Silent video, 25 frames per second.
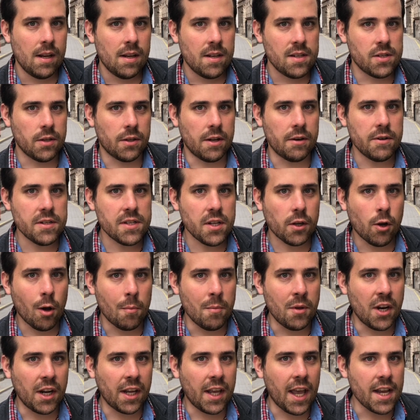So there is the
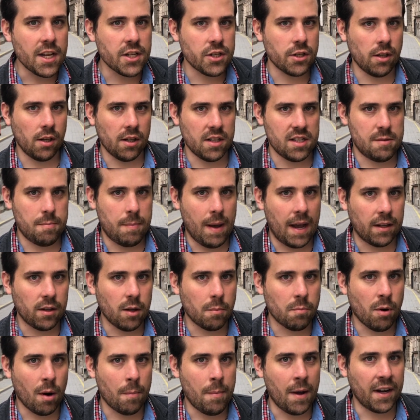communicational aspect, the
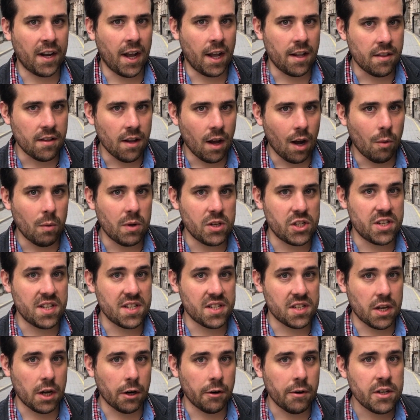propaganda, which
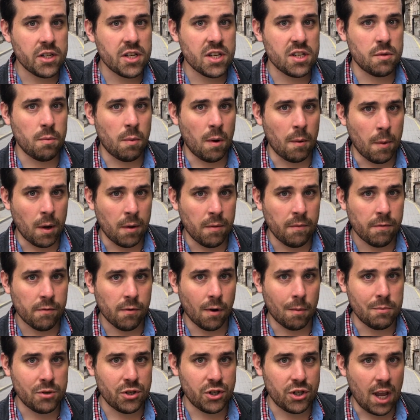discourages women
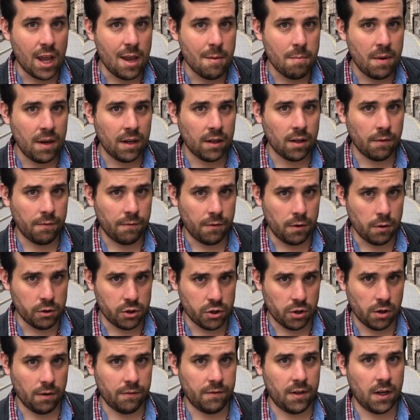from shaping the
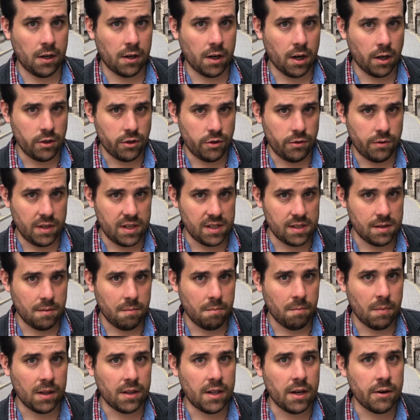future of their countries.
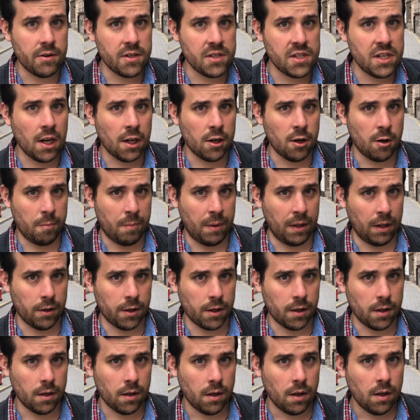But there is the other
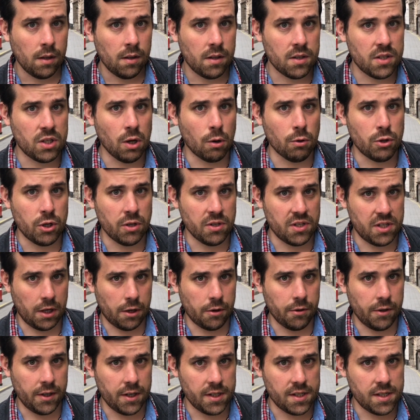pillar, the social
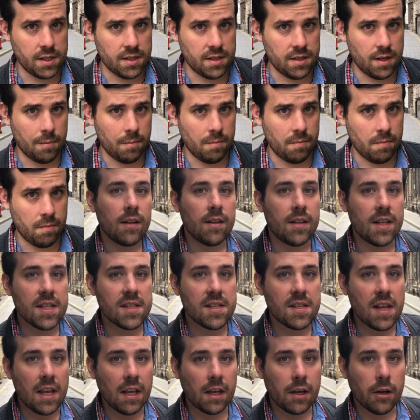security system.
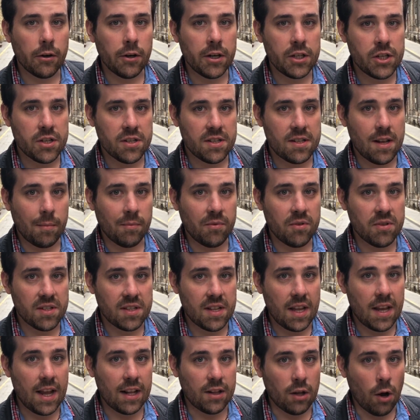This encourages them to
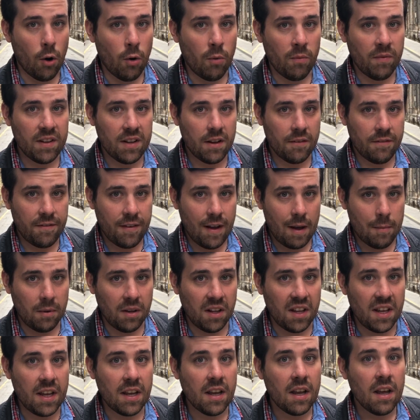stay at home with the
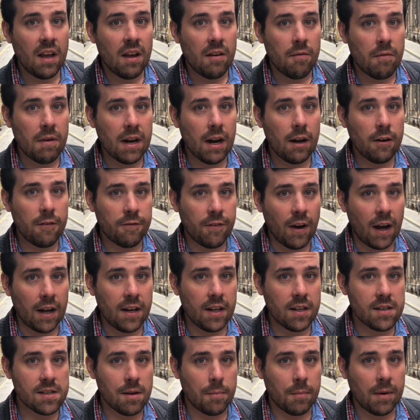family without
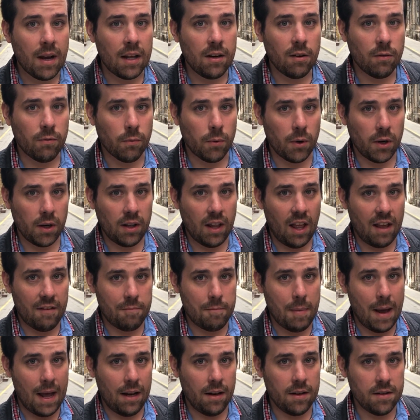finding some kind of work-life
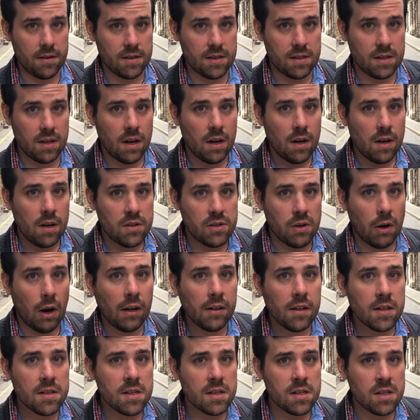balance. So how
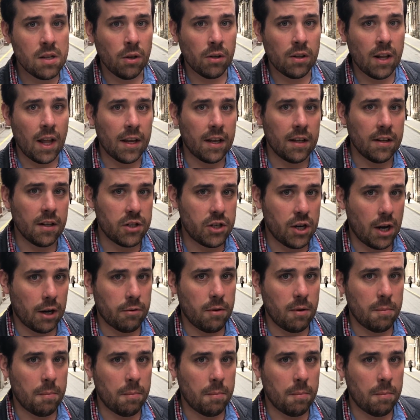does this look like in the Czech